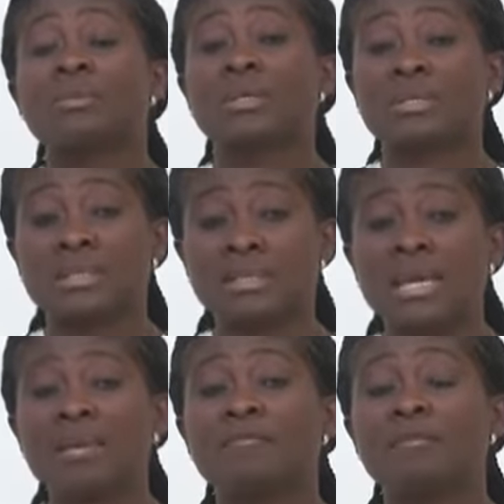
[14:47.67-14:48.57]
it was the
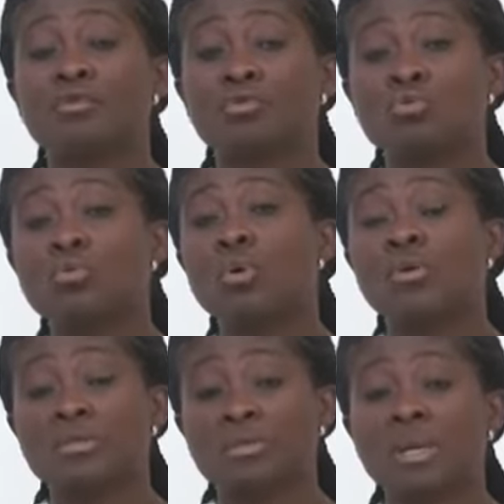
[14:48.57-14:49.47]
same for 2
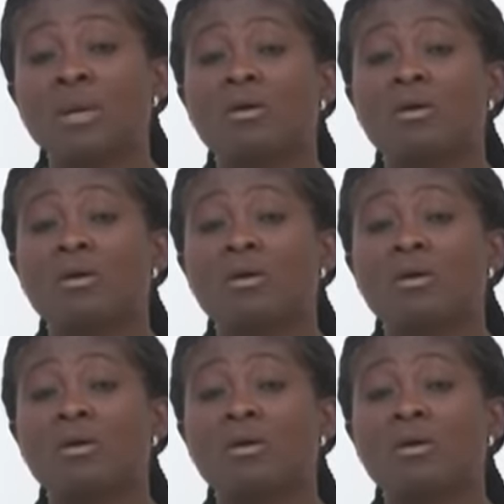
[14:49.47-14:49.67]
or 3